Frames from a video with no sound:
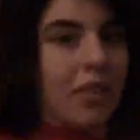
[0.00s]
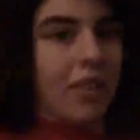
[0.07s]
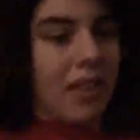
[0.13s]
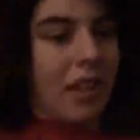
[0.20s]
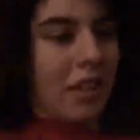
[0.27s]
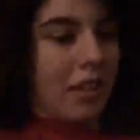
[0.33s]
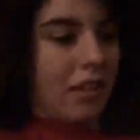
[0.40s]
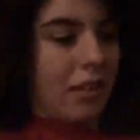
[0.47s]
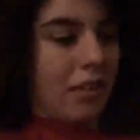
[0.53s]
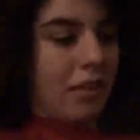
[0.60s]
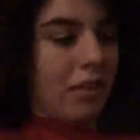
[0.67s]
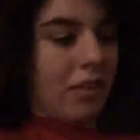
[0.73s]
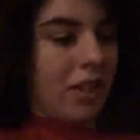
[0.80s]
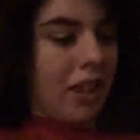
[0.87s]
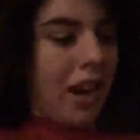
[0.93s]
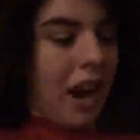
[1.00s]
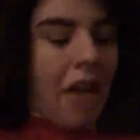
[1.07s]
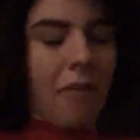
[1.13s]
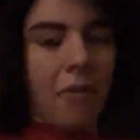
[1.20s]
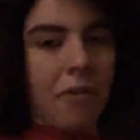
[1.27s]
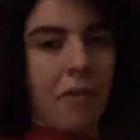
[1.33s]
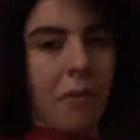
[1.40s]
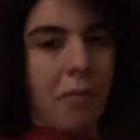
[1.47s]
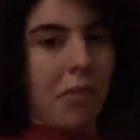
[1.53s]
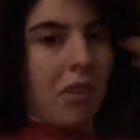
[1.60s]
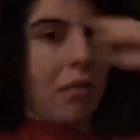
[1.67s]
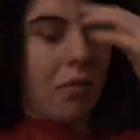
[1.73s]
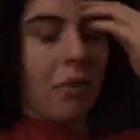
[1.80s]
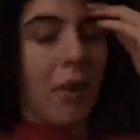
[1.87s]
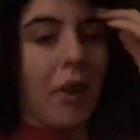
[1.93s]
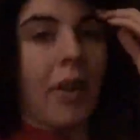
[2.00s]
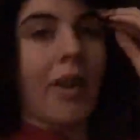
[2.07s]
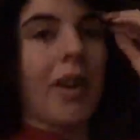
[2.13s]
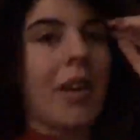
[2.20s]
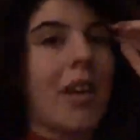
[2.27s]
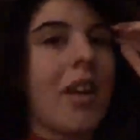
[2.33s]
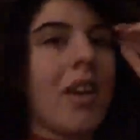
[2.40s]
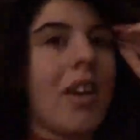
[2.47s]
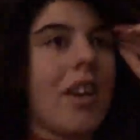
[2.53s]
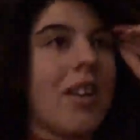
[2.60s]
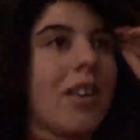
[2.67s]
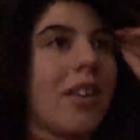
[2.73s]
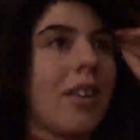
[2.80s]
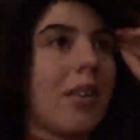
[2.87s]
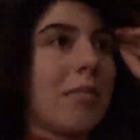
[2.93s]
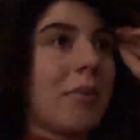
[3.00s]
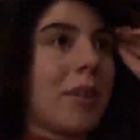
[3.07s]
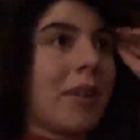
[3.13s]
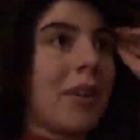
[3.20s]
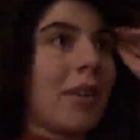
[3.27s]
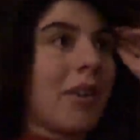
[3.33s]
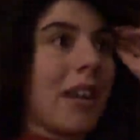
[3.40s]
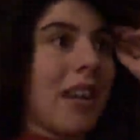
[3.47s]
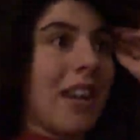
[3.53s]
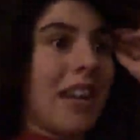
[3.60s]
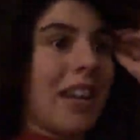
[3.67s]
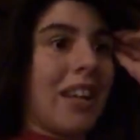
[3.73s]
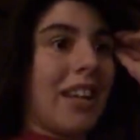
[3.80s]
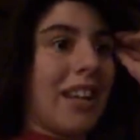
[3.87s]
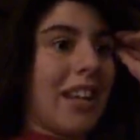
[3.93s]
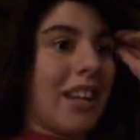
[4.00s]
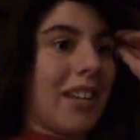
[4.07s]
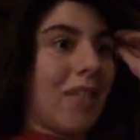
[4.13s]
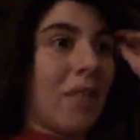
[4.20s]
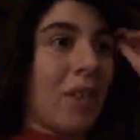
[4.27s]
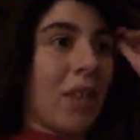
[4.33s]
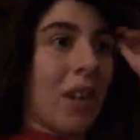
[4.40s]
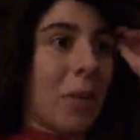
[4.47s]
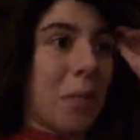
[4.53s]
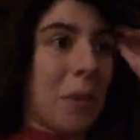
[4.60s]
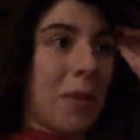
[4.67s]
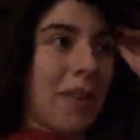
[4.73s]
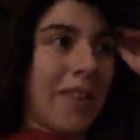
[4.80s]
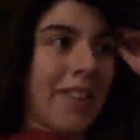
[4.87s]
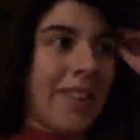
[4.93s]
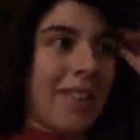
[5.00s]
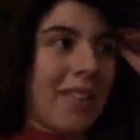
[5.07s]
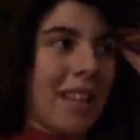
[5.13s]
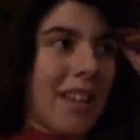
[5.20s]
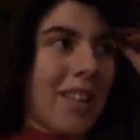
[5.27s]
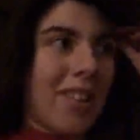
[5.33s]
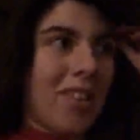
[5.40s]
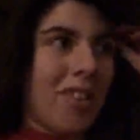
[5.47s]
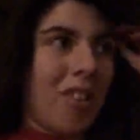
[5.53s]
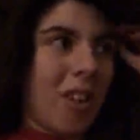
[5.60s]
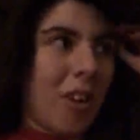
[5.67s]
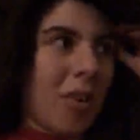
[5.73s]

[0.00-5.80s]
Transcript: I don't know, it's just like half of them didn't work. So I'm like, okay, yeah, I forgot about this last year.